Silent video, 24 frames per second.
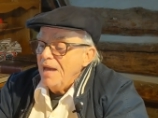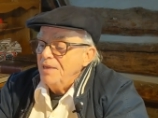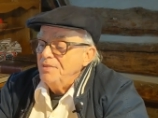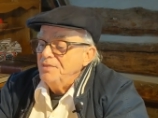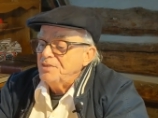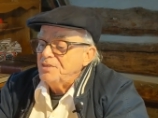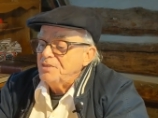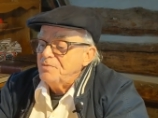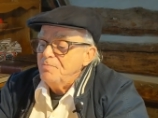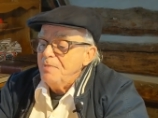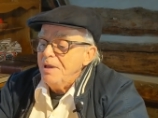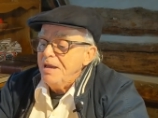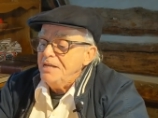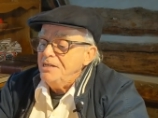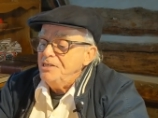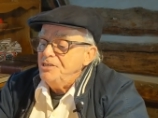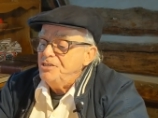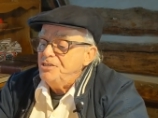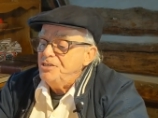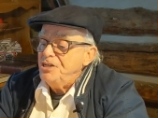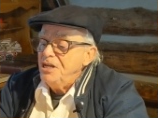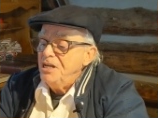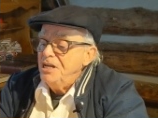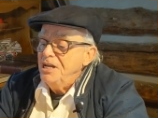And this
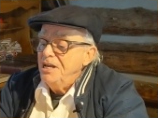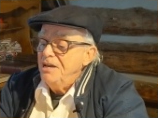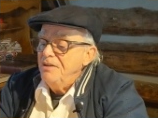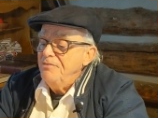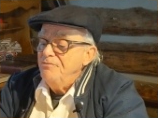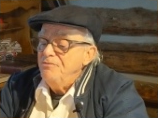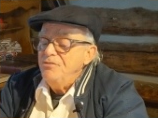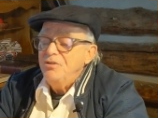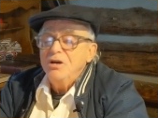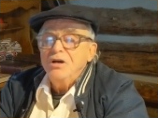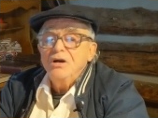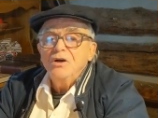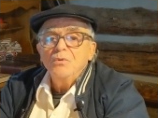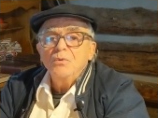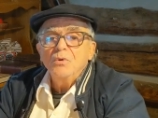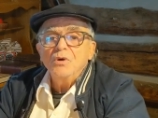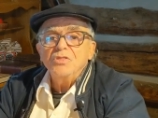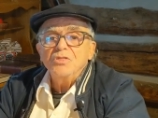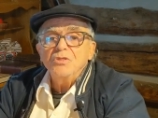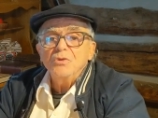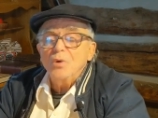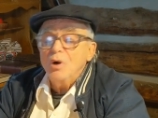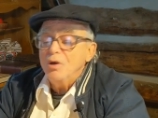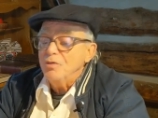maiden she lived
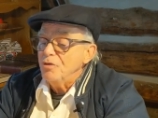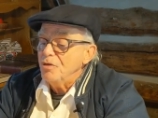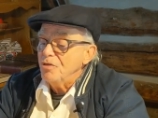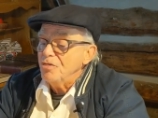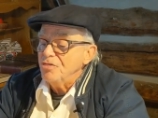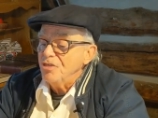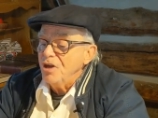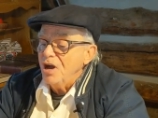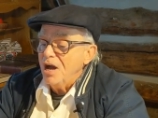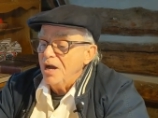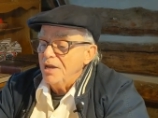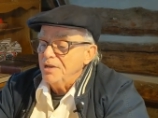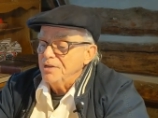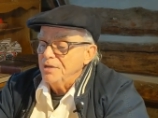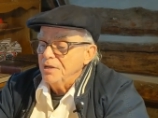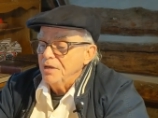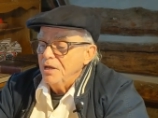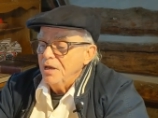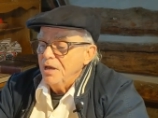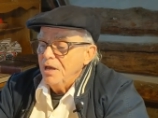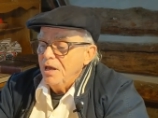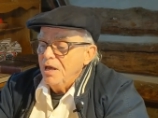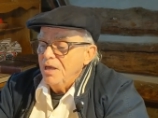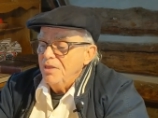with no other thought
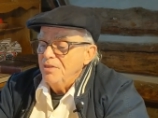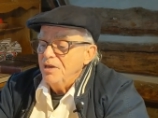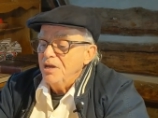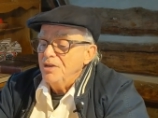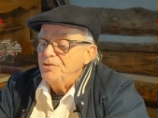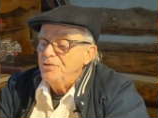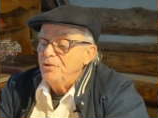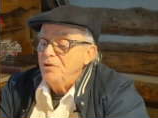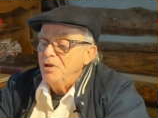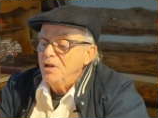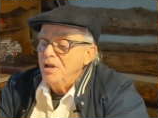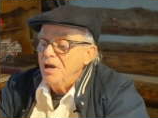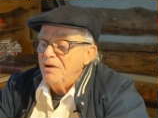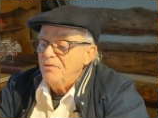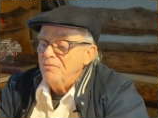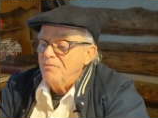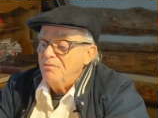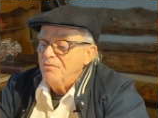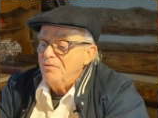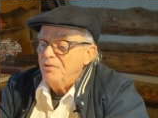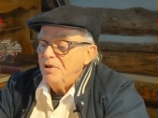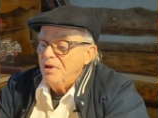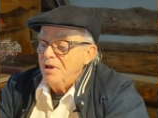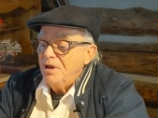than to
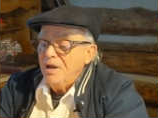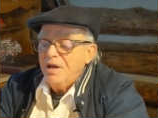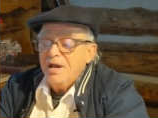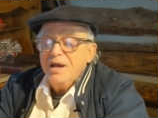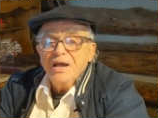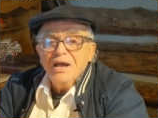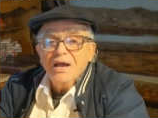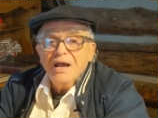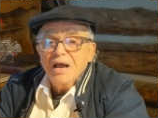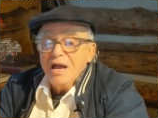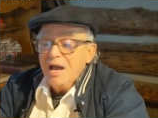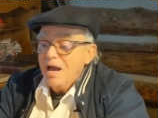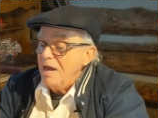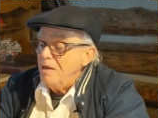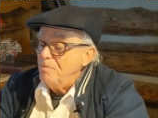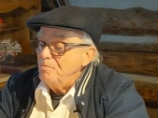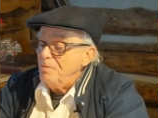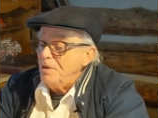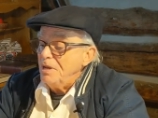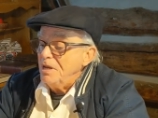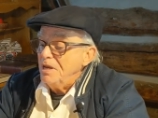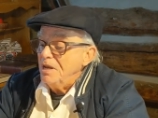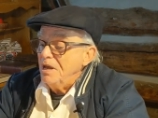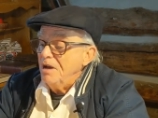love
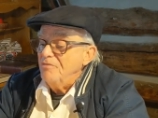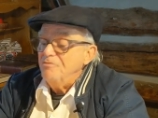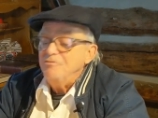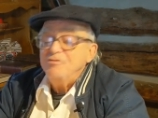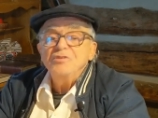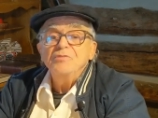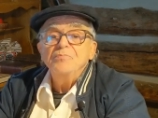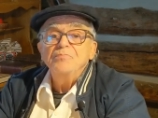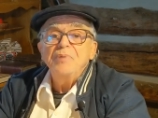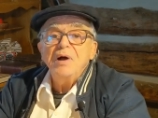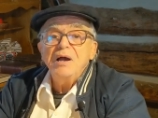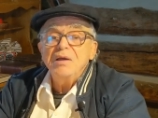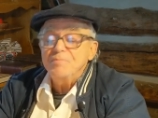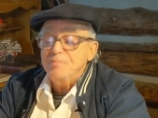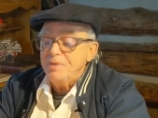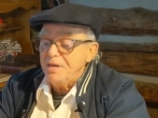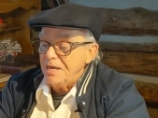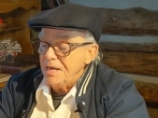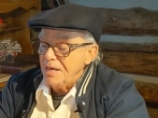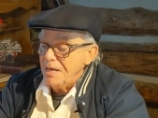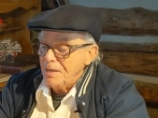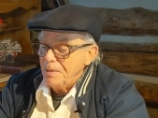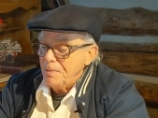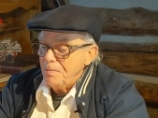and be loved by
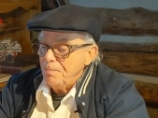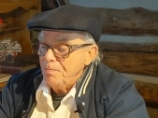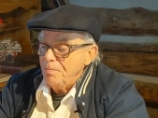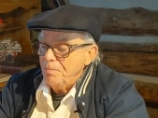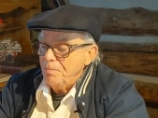me.